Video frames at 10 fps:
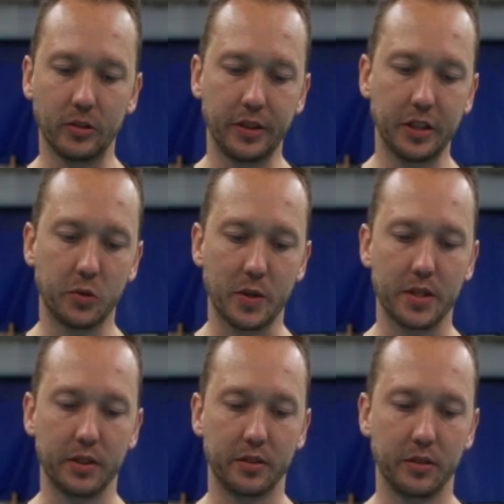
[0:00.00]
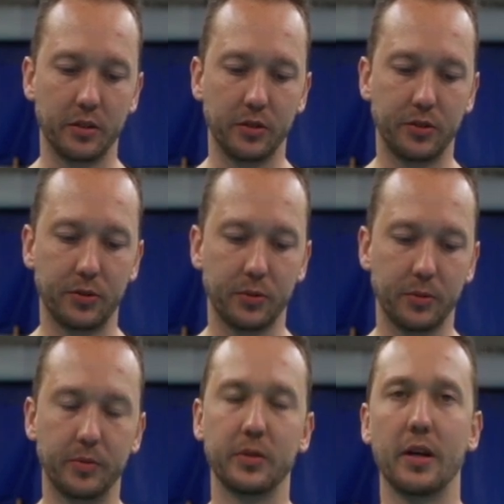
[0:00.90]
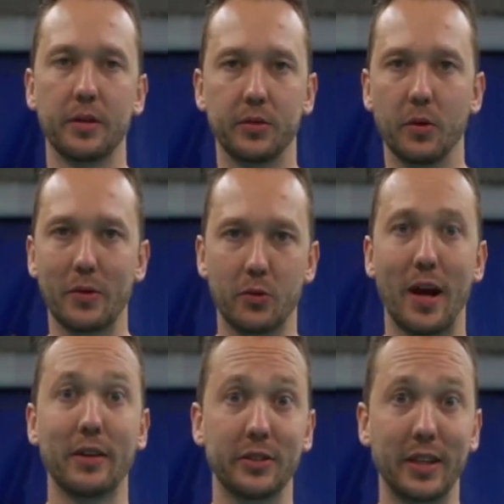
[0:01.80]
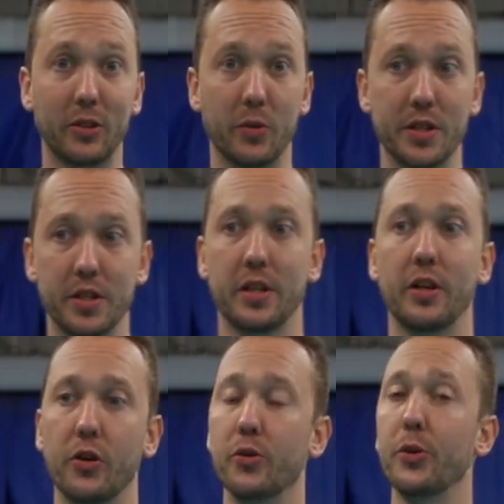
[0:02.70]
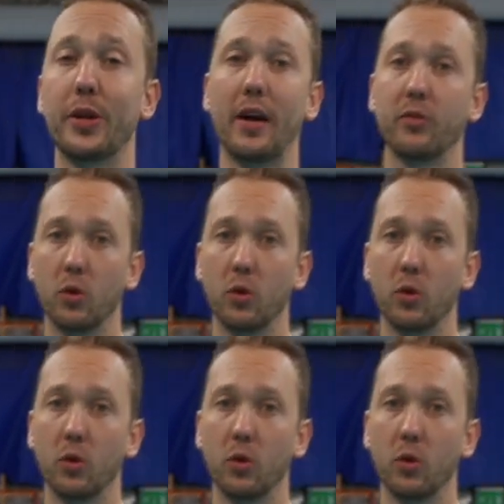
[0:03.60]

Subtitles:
the next question is also, so to answer that question, no, you don't have to